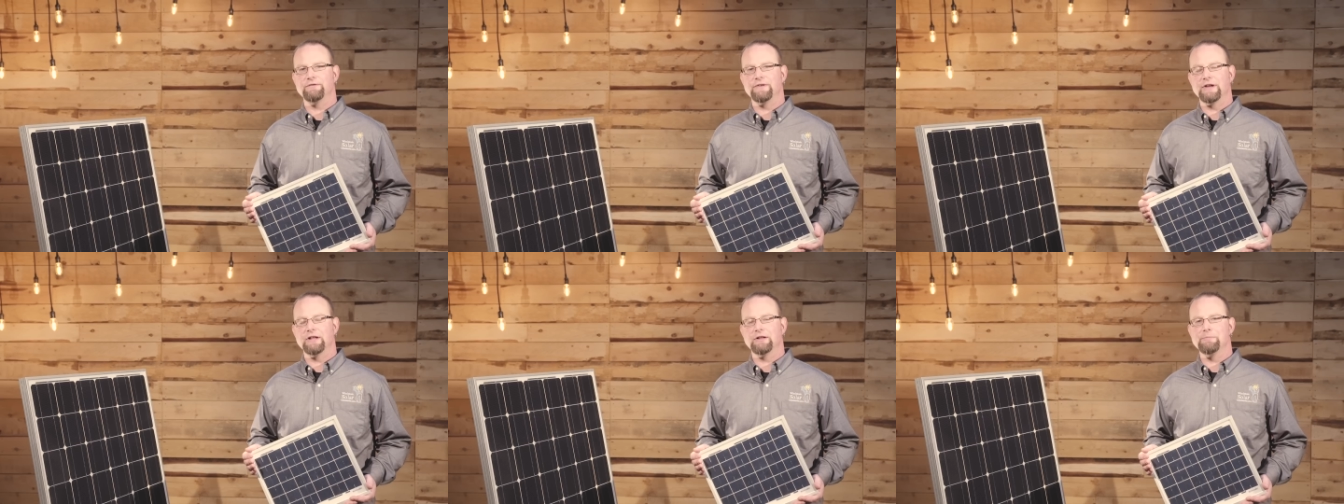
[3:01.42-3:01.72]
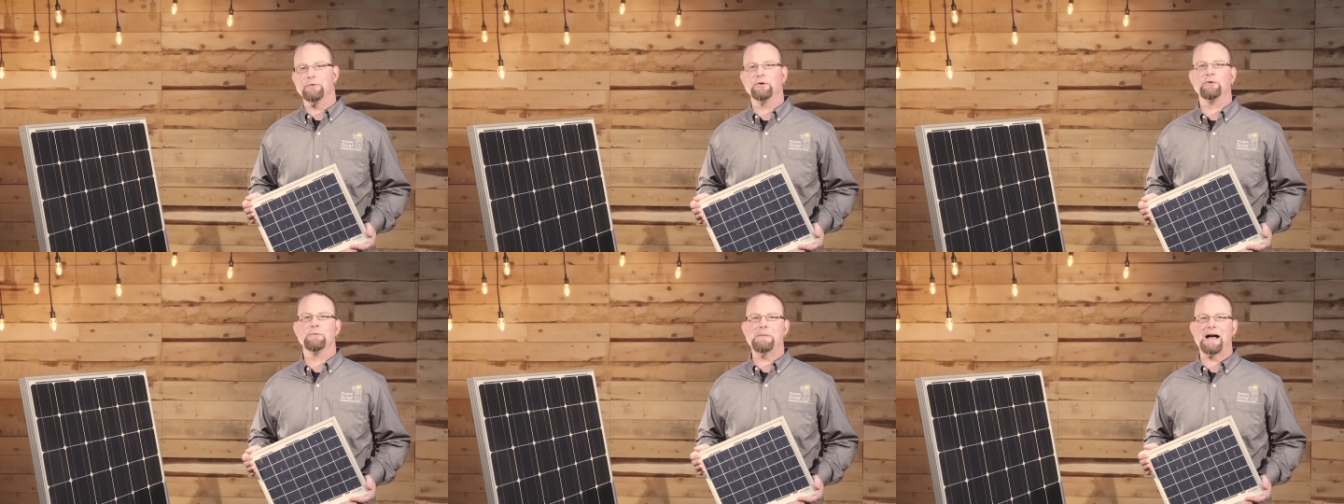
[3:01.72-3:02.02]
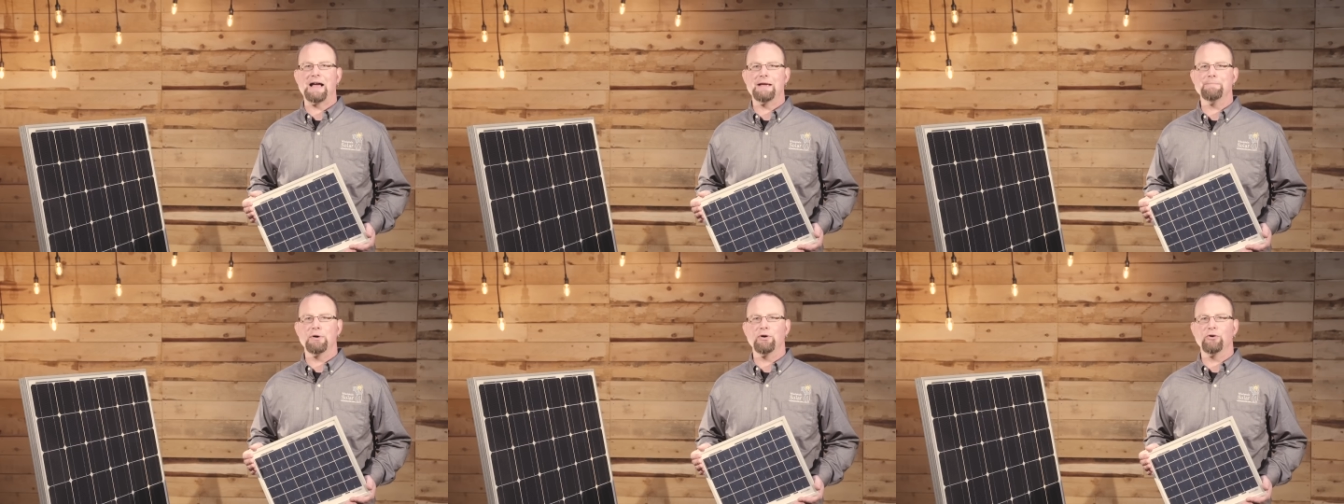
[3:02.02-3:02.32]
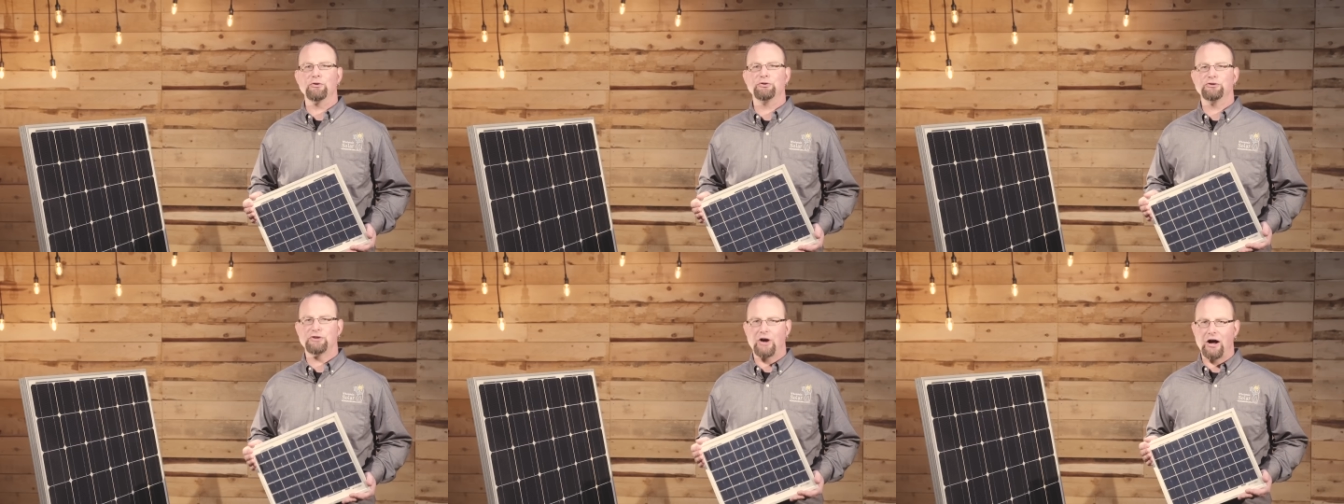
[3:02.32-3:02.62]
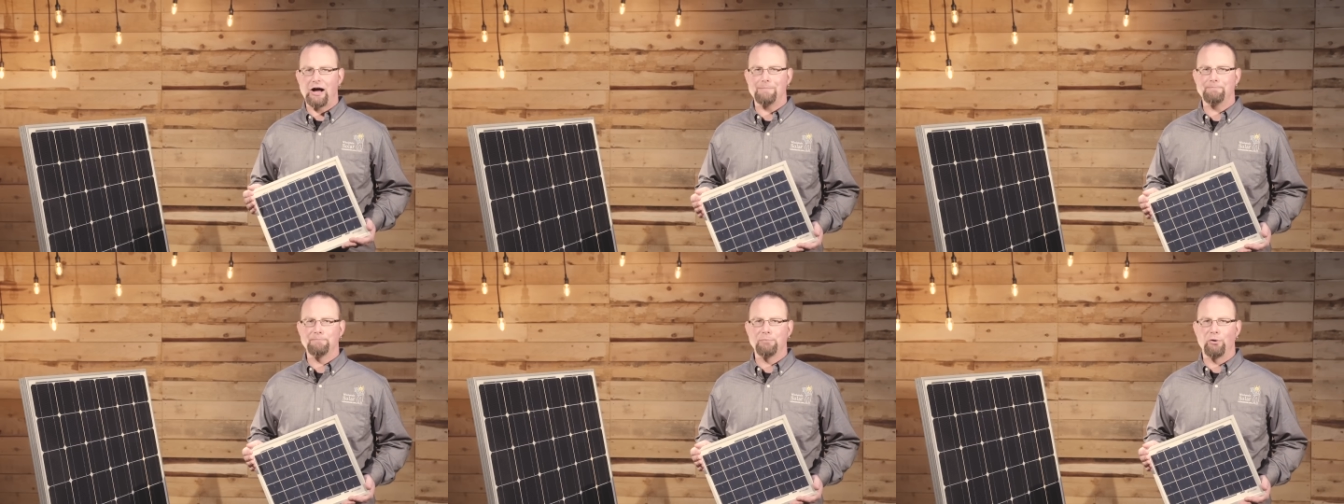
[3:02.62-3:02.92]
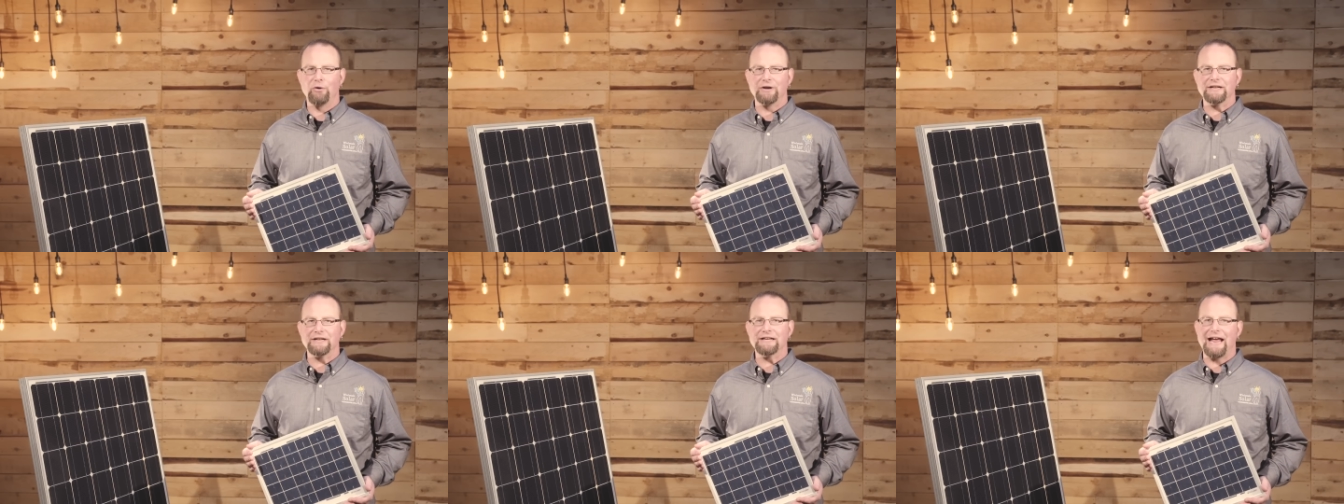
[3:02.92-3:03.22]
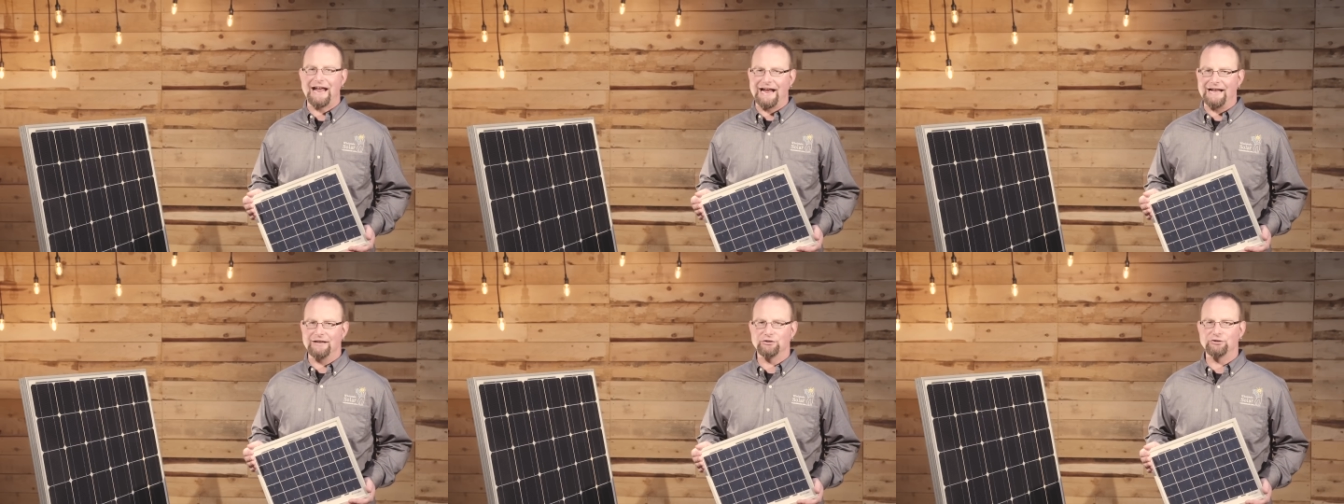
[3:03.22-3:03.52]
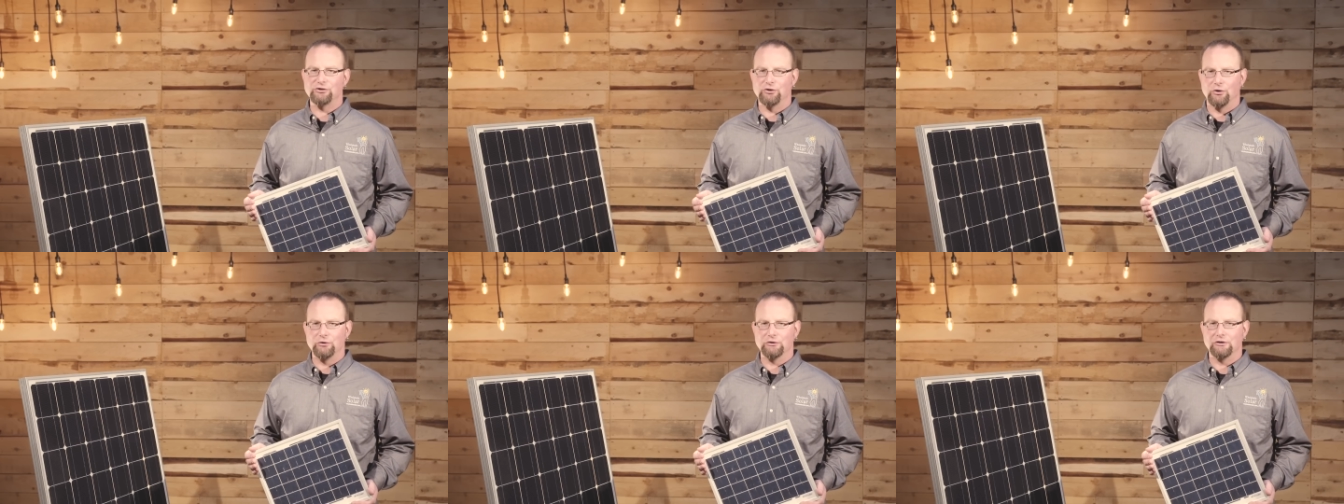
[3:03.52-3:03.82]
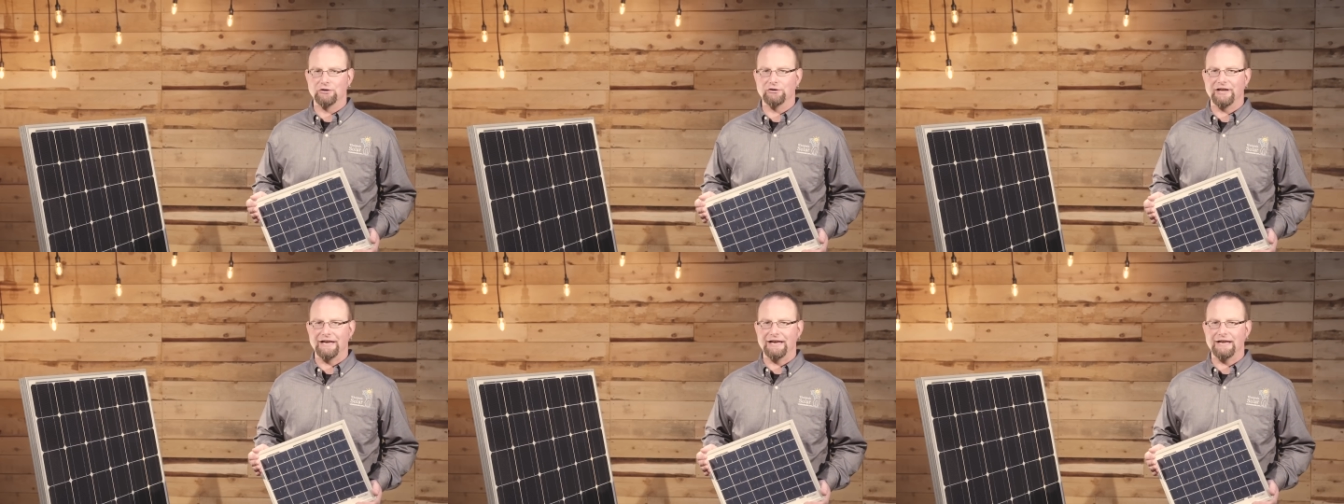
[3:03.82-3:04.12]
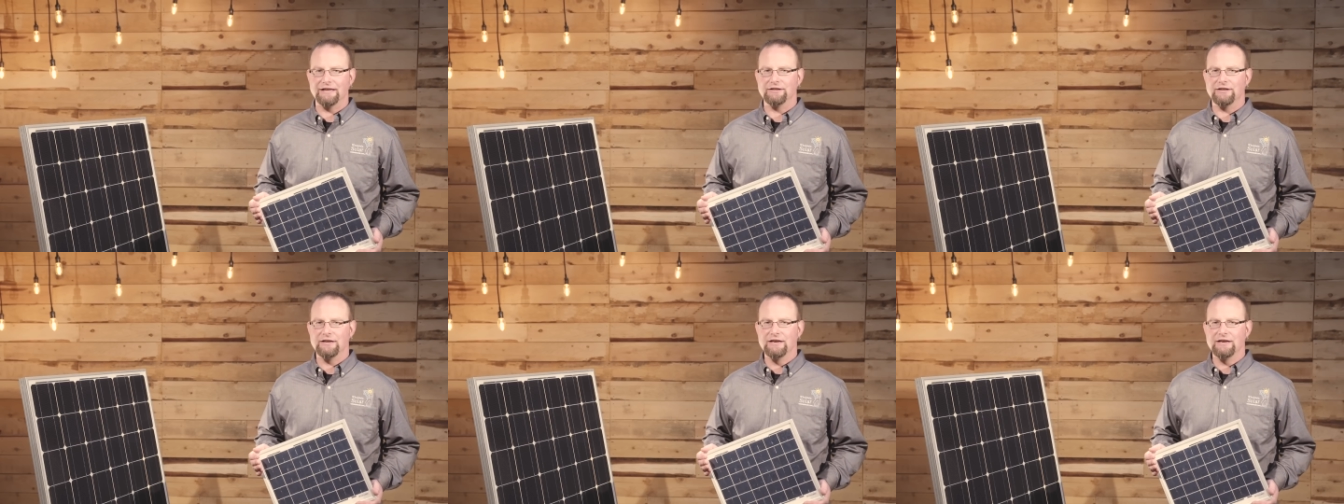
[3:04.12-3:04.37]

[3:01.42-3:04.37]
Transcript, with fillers: available by both Top Point and Solarland.